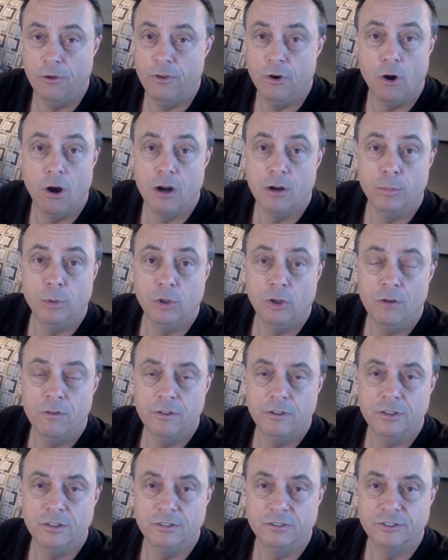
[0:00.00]
there audible
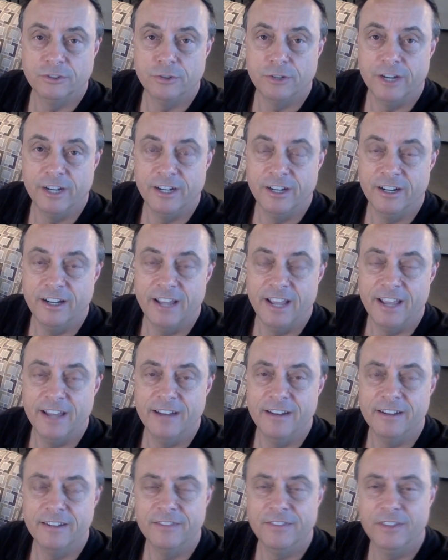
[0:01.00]
overtones created?
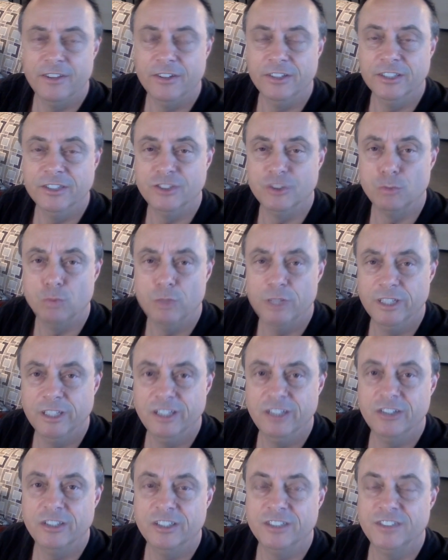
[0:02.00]
And there is a
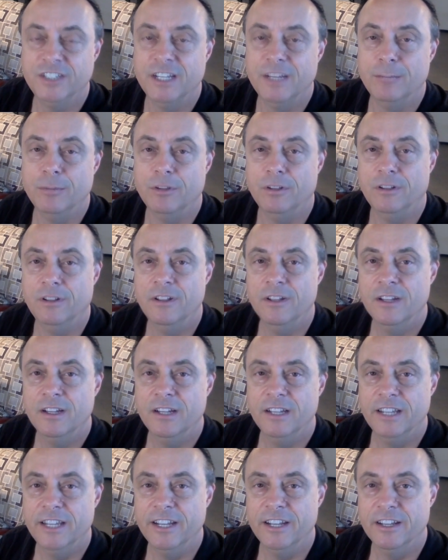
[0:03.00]
really good example
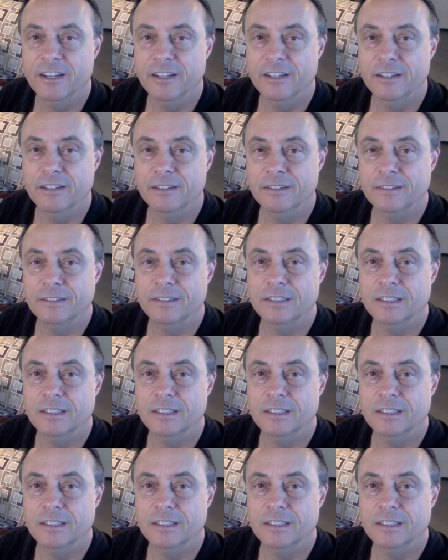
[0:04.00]
in a